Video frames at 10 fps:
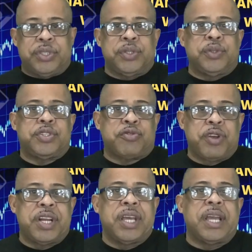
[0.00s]
to
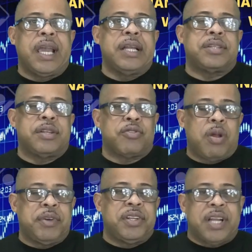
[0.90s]
trading into the
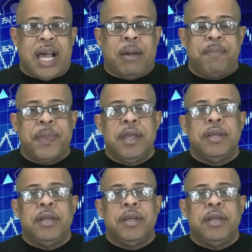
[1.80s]
Robinhood app